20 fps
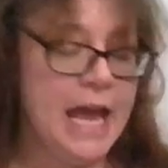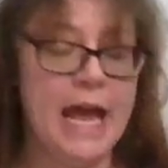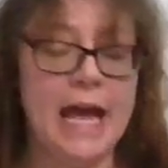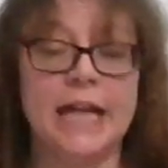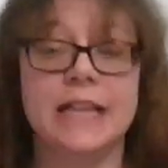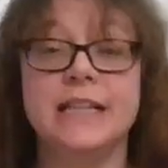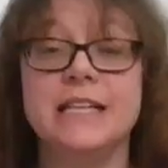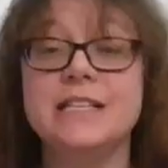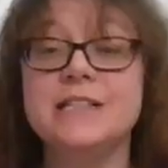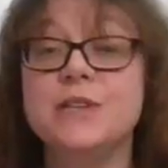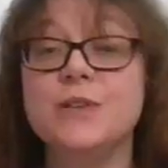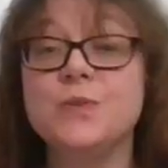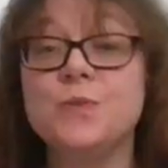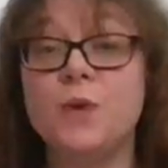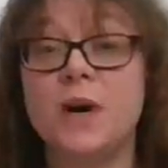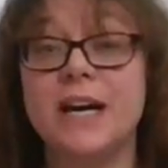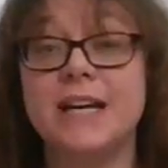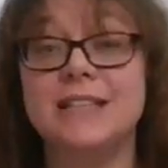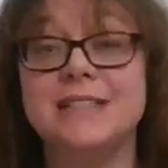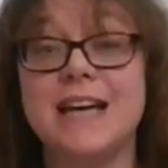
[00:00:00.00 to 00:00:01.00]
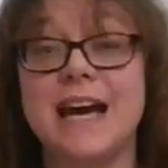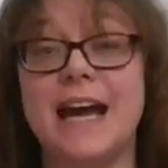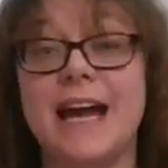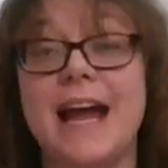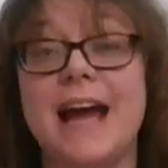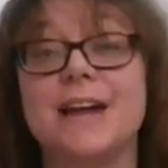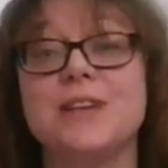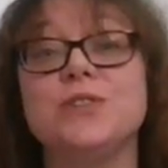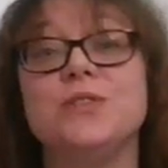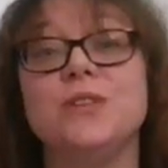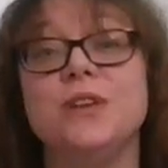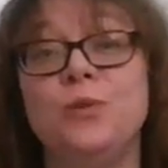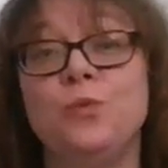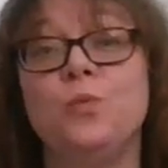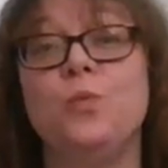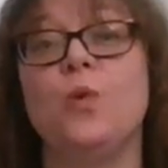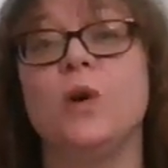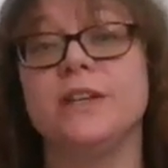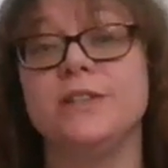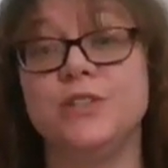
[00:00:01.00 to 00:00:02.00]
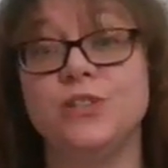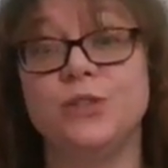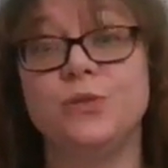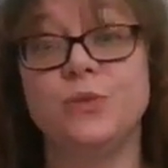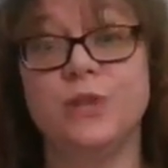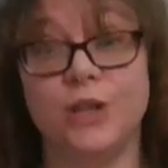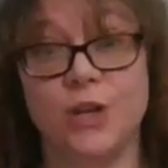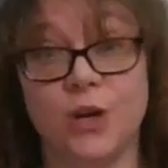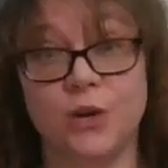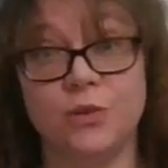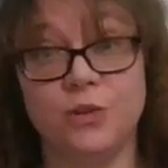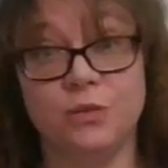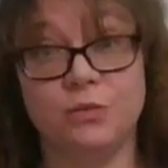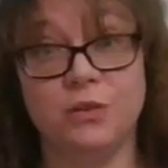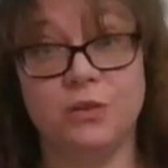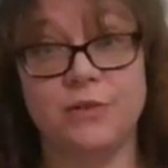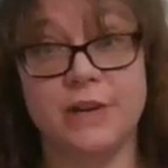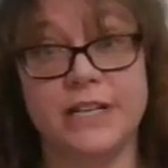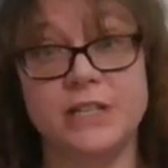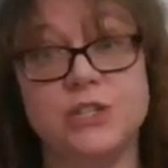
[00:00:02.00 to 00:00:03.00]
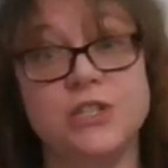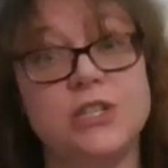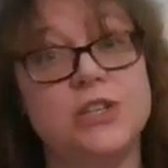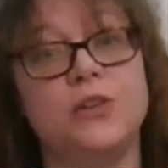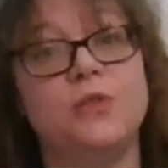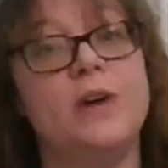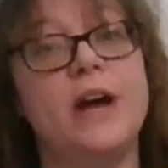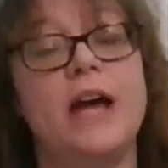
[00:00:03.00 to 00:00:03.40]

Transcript: And this is what I actually want you to go through and do,